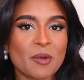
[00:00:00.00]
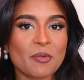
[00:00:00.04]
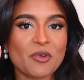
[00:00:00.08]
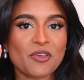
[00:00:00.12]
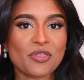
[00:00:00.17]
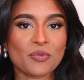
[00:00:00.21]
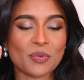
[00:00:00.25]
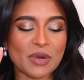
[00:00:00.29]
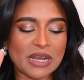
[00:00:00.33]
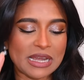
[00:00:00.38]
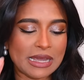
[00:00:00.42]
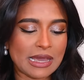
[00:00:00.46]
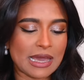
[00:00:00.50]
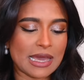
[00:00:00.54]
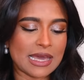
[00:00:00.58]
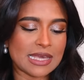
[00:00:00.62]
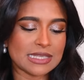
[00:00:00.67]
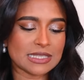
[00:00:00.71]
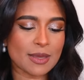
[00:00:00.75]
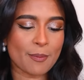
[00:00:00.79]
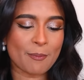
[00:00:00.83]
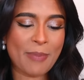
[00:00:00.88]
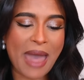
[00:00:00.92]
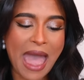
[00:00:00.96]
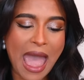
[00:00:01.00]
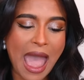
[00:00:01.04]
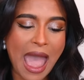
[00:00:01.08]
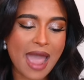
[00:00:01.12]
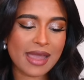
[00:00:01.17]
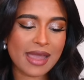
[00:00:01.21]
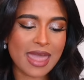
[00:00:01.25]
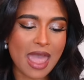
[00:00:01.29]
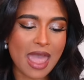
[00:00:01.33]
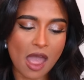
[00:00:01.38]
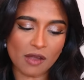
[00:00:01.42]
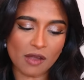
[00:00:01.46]
number 3 is
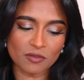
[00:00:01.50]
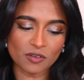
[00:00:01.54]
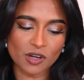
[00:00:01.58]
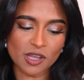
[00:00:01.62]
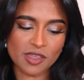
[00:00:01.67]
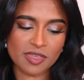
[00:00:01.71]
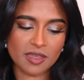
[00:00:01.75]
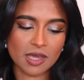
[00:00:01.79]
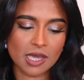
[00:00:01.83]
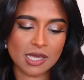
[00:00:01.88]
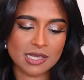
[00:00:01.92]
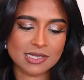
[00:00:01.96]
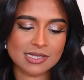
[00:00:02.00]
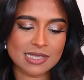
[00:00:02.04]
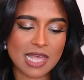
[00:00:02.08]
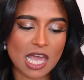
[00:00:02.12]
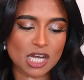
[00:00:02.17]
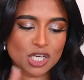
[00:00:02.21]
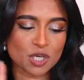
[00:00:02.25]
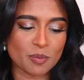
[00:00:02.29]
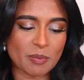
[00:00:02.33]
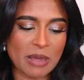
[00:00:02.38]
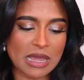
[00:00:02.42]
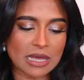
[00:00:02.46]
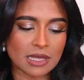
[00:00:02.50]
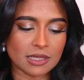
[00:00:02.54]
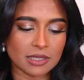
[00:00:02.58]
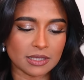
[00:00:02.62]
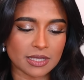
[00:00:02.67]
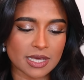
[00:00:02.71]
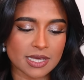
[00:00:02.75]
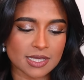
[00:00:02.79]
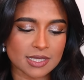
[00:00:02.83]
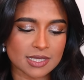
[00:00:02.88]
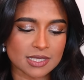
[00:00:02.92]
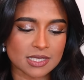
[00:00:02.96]
pack everything / make a
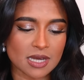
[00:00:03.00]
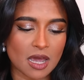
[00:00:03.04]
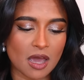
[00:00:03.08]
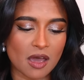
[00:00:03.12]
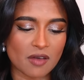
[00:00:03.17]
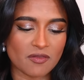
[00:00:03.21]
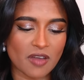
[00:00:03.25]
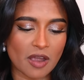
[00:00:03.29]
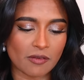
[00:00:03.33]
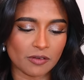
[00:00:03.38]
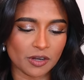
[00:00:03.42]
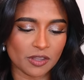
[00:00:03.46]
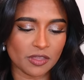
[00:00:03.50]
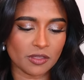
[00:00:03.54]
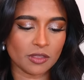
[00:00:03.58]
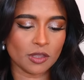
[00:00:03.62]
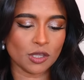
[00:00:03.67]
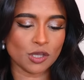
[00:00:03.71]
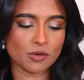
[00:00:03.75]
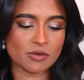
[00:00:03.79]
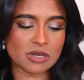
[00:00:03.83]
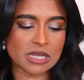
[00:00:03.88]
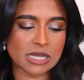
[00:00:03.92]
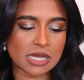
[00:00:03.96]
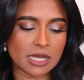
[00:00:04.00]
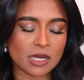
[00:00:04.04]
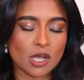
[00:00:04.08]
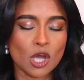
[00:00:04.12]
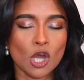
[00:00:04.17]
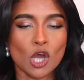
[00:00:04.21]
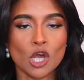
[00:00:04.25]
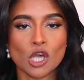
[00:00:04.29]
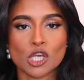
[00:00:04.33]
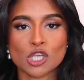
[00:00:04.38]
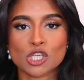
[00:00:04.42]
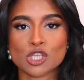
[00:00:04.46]
list of everything that you need
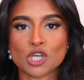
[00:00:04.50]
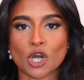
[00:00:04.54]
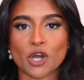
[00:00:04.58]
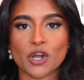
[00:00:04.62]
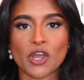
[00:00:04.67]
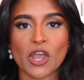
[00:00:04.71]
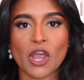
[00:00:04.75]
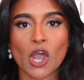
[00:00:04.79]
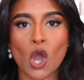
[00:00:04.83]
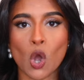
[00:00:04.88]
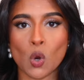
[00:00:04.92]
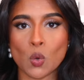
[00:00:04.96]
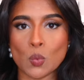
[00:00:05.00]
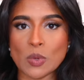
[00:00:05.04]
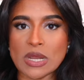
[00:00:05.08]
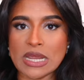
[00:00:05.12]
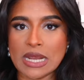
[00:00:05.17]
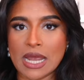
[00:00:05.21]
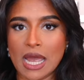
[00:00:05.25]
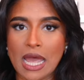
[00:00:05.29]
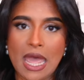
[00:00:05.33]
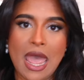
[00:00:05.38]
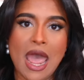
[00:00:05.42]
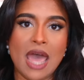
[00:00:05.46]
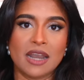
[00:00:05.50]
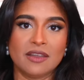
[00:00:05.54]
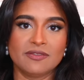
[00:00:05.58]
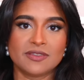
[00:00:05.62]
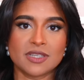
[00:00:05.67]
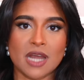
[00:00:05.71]
starting a week ahead of